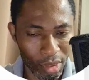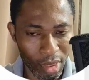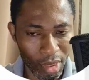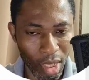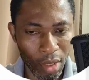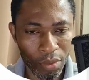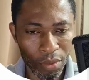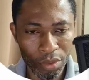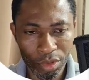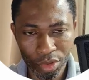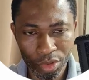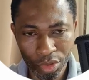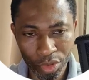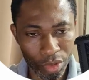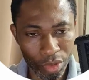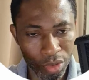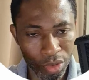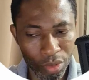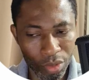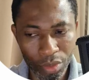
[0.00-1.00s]
I will show
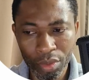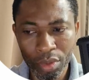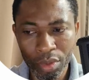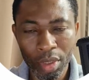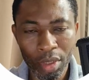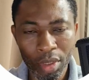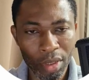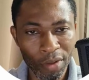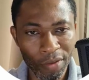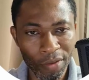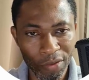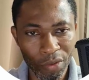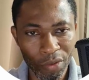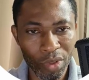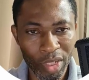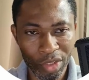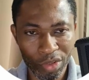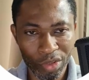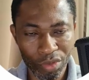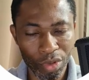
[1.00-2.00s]
you the folder
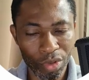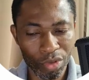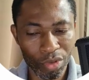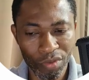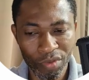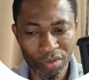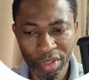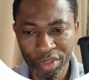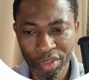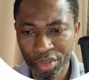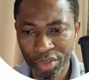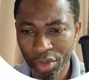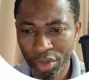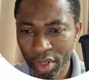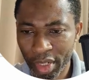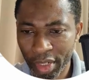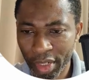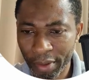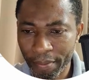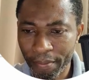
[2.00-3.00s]
structure very shortly.